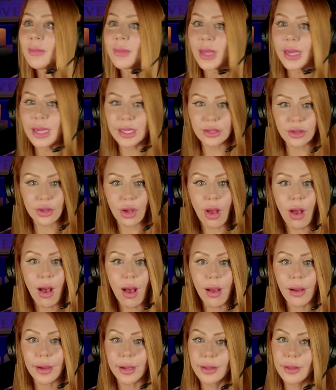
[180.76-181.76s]
and
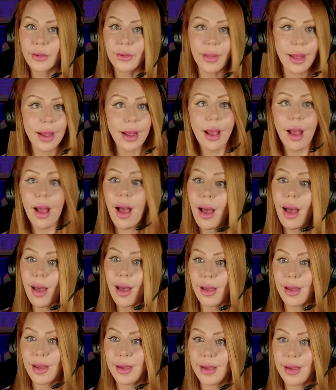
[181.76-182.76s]
talk, and they're like,
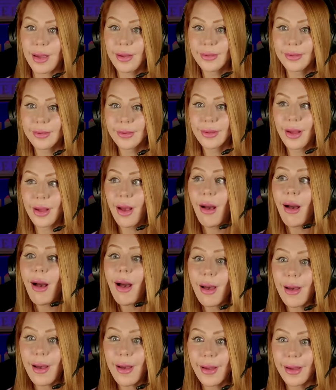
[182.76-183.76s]
hi,
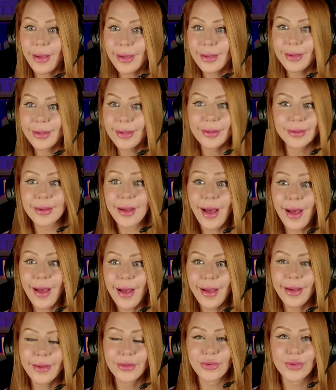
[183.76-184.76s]
hi.
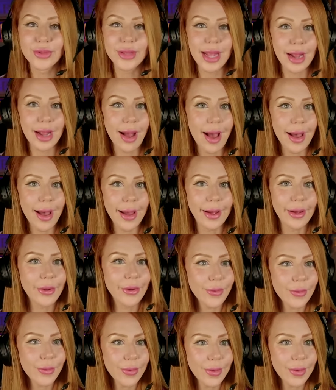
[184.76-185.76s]
Hi, they're saying hi. I
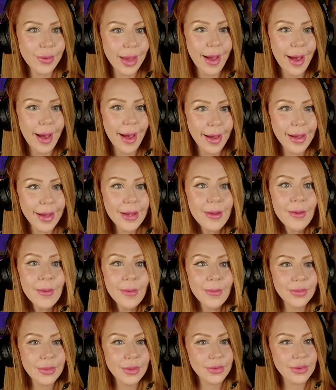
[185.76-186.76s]
go, okay, hi.
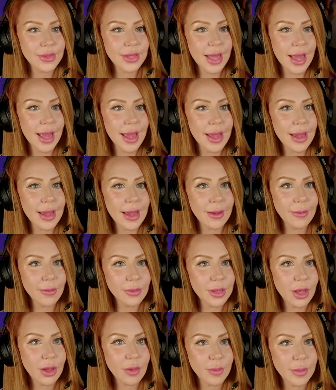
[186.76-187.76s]
They're saying,
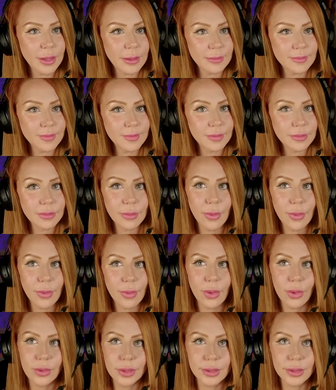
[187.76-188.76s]
tell me,
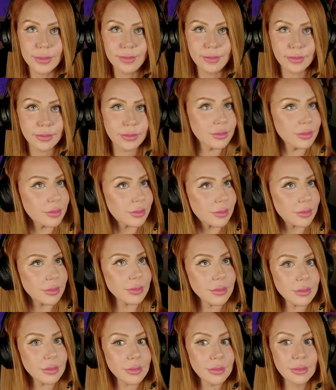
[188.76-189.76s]
hold on.
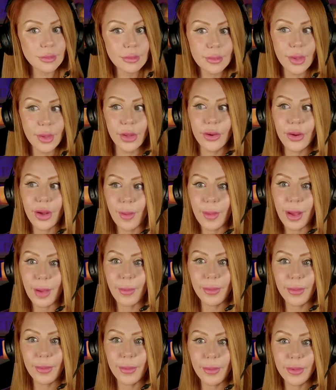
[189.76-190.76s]
Coming
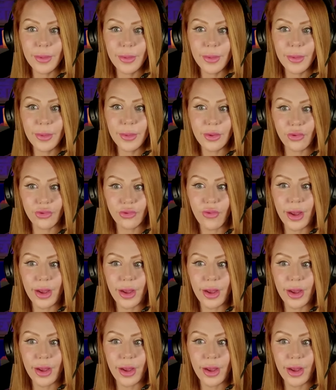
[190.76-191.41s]
up and they're trying to